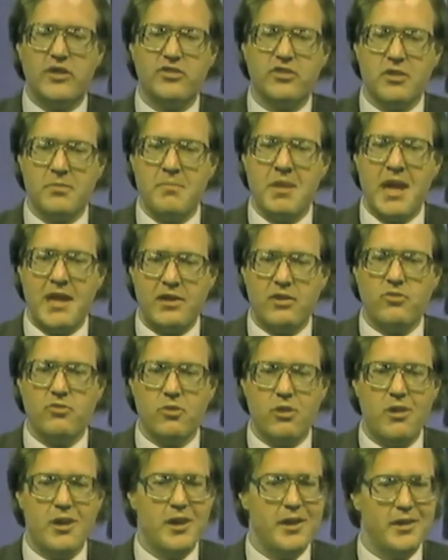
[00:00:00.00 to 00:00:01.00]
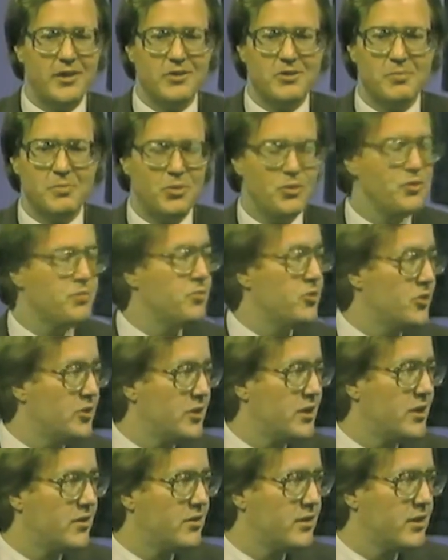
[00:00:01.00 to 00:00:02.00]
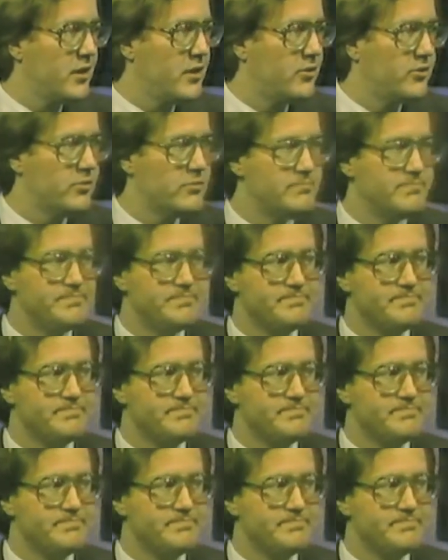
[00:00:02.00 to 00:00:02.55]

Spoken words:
schematic drawing, I suppose, more than anything else.